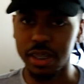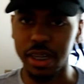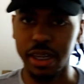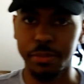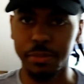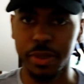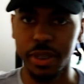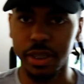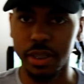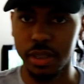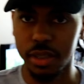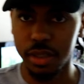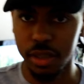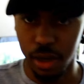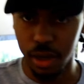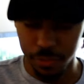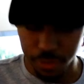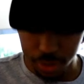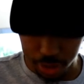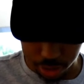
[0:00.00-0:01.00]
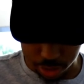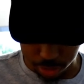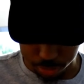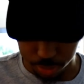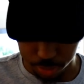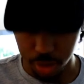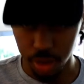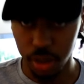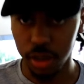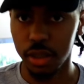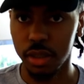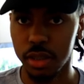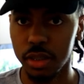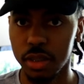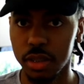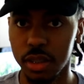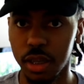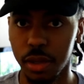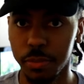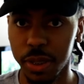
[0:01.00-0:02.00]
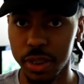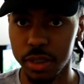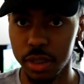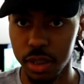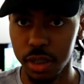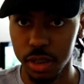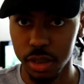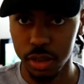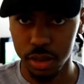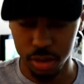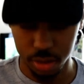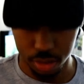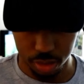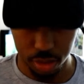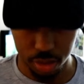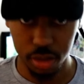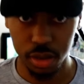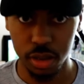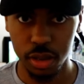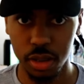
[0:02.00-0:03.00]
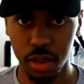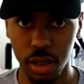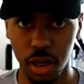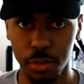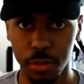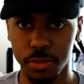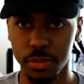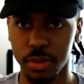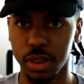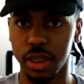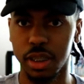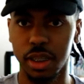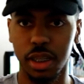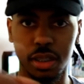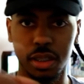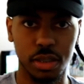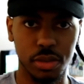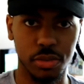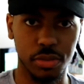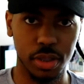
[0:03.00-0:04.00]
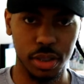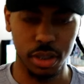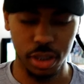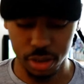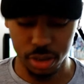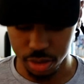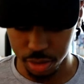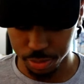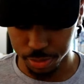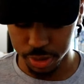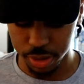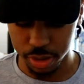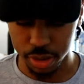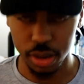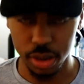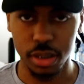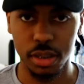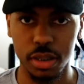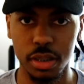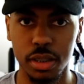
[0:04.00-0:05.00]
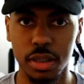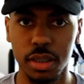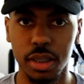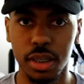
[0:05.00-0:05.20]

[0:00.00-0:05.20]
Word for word: day, man? I feel like I'm dark. Am I dark? I'm looking at the screen. I should be looking at the